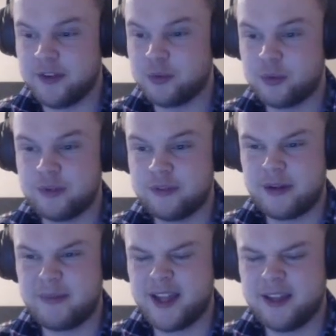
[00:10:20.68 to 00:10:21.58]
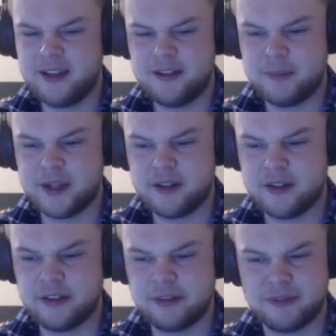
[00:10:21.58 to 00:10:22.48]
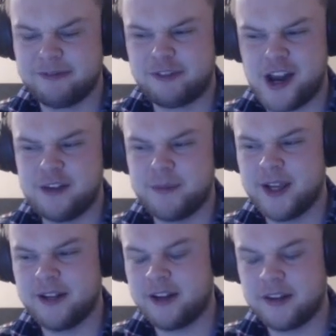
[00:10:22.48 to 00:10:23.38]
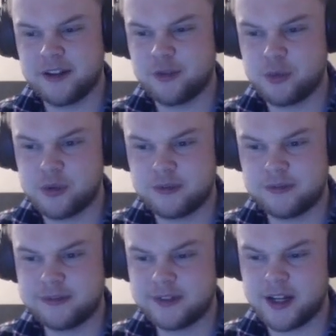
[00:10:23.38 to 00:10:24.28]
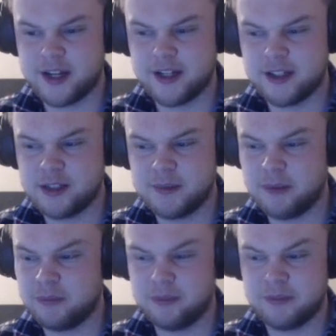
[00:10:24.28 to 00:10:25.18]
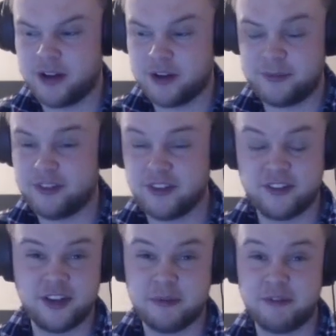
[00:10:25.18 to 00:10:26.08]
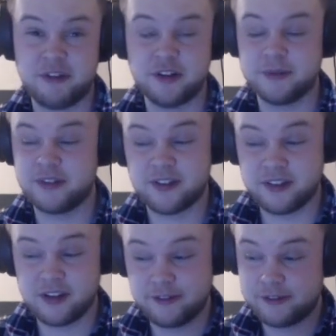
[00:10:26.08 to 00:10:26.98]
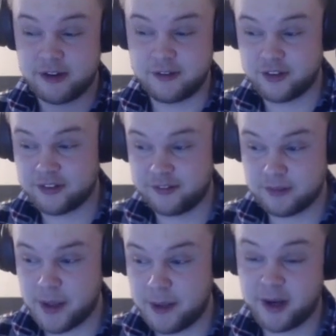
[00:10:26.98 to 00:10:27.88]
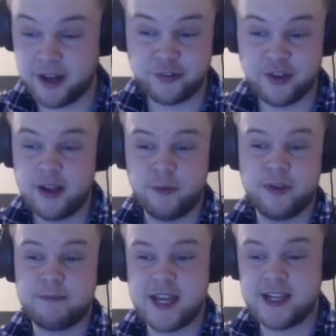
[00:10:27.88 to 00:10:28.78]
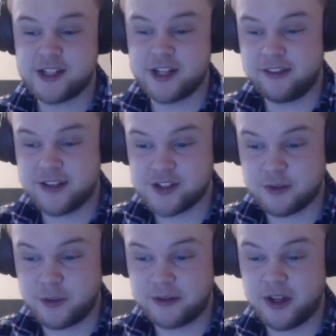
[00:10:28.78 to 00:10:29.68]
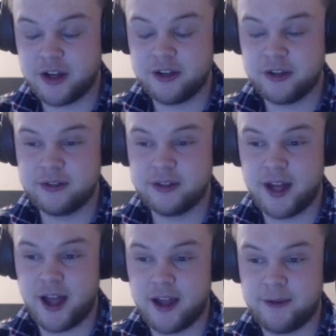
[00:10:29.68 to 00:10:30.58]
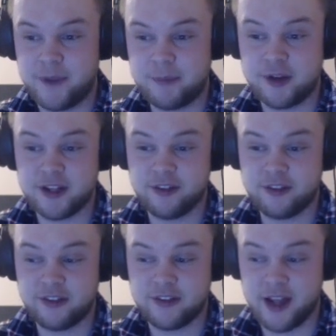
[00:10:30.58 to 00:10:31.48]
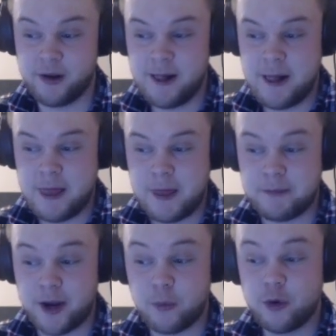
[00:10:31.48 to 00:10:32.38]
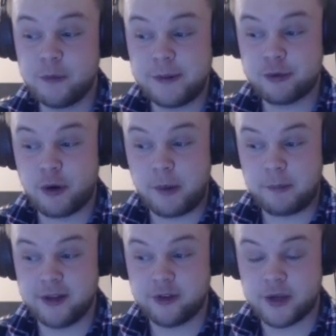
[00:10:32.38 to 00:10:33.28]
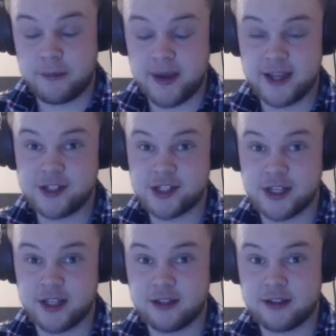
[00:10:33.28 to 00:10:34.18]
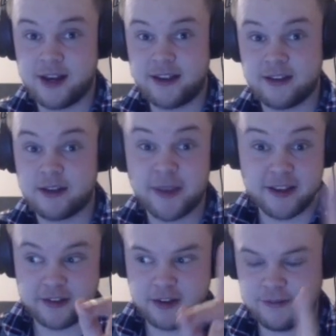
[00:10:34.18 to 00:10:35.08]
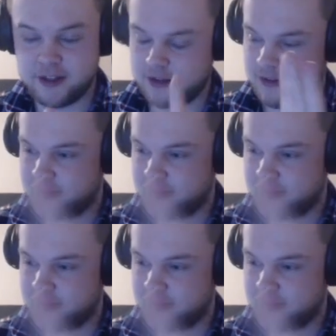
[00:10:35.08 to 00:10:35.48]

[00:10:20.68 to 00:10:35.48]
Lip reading: the Dwarf I made because my friend made another Dwarf, and I got him to 60, and my friend got him to 60, and I've kind of just left him there. Plus, with mages, as you well know, they're pretty useless now. But I will be probably doing a mage in Classic. But that's another video.